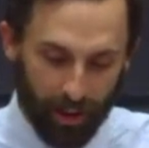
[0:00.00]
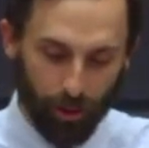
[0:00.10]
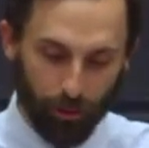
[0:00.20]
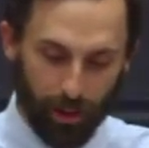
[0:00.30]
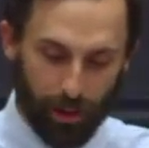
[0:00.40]

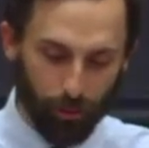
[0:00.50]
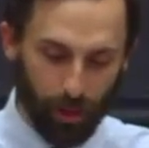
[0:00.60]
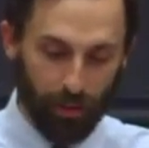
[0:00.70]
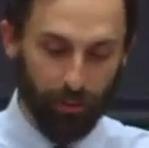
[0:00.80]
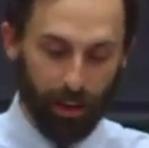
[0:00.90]
the faithful
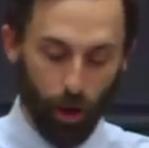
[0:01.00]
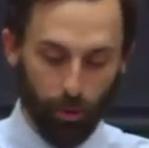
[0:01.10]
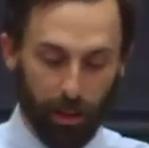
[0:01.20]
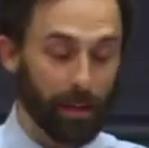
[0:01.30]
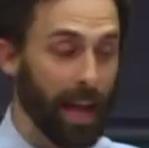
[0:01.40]
have not
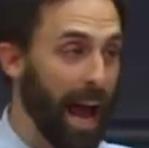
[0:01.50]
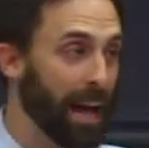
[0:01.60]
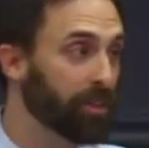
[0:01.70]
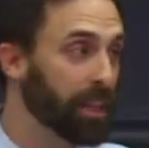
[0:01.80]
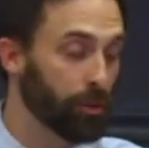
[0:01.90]
only been
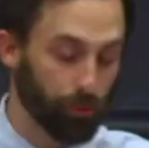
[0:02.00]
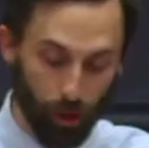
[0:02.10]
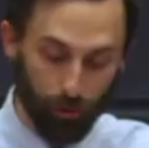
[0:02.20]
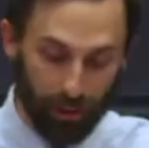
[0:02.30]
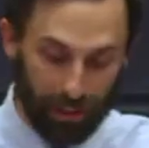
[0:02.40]
asking
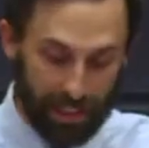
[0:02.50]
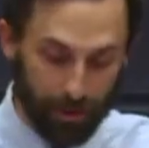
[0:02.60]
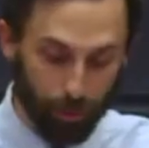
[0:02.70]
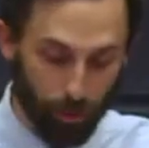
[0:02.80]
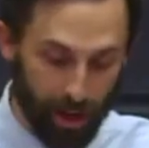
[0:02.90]
fervently
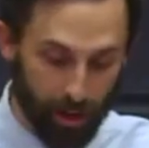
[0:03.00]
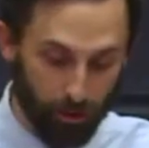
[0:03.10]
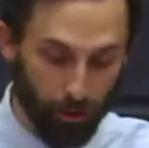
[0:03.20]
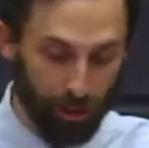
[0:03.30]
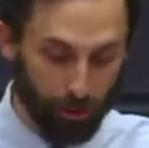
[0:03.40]
in prayer
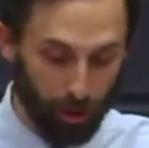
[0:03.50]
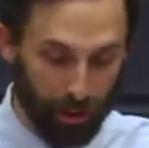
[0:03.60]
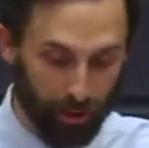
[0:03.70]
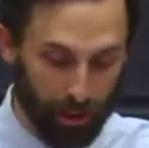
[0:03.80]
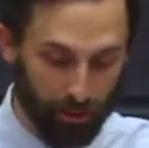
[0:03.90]
for these
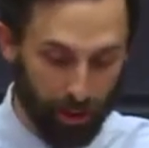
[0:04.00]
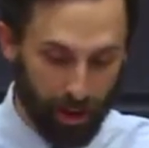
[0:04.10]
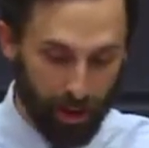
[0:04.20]
blessings,